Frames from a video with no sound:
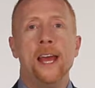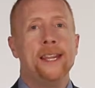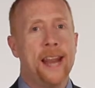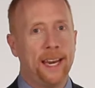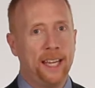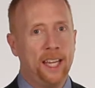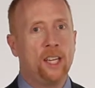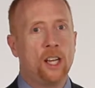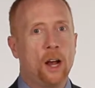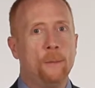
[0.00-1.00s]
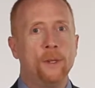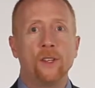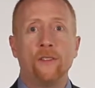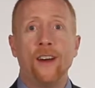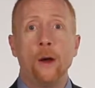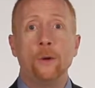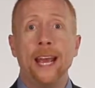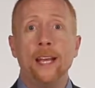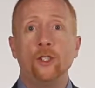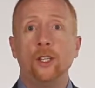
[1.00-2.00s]
Net income is the
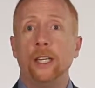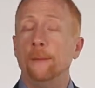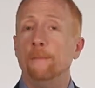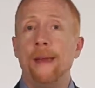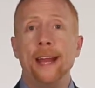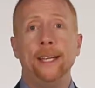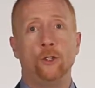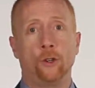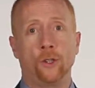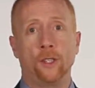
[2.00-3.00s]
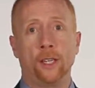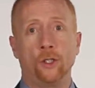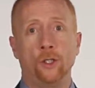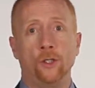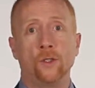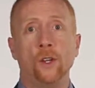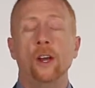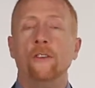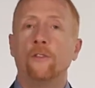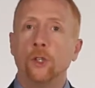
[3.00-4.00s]
foundation in many jurisdictions
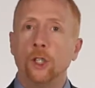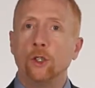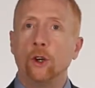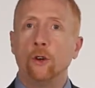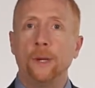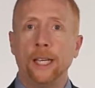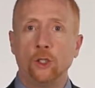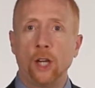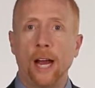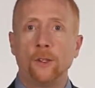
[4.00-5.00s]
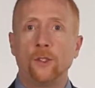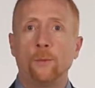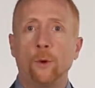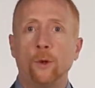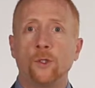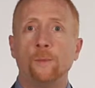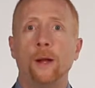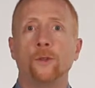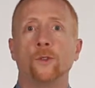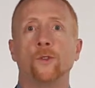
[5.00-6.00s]
for determining child support,
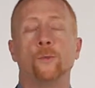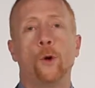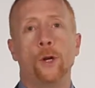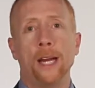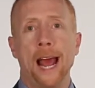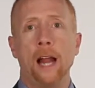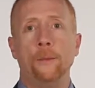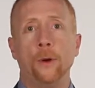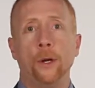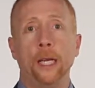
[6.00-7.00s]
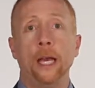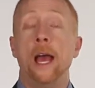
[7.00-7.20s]
spousal support, and alimony,